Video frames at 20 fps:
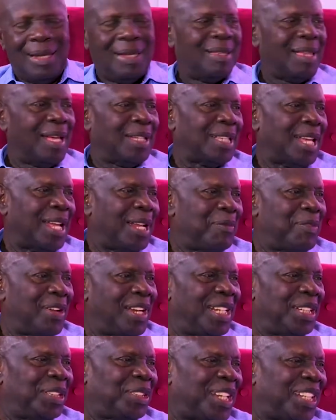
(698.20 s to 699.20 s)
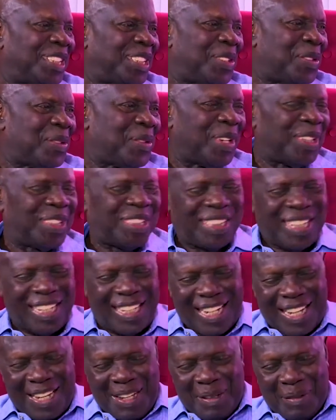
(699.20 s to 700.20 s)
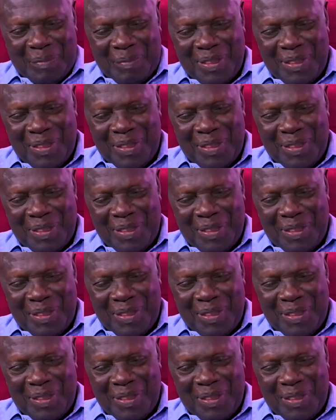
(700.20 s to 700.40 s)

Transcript: That's a very interesting question, yeah?